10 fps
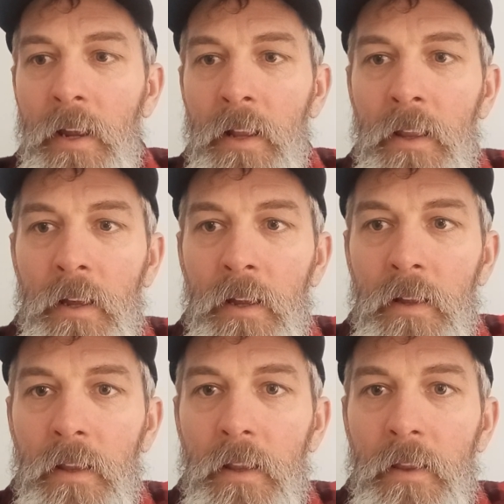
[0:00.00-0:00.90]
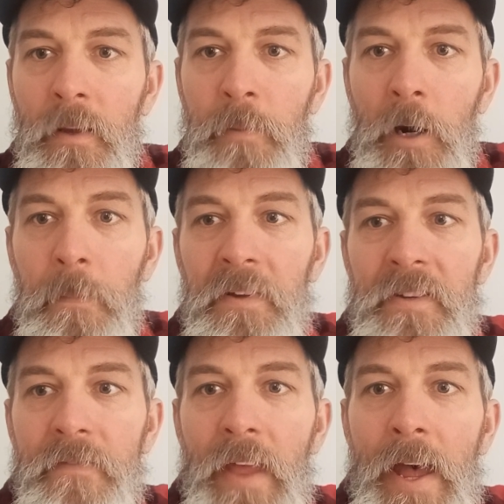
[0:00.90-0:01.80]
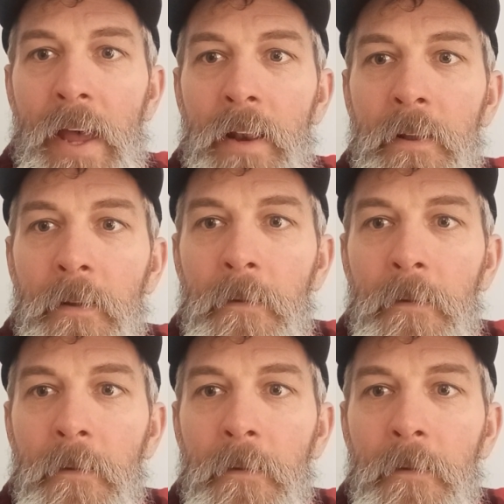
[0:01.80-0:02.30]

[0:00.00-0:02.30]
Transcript: and the purpose of that,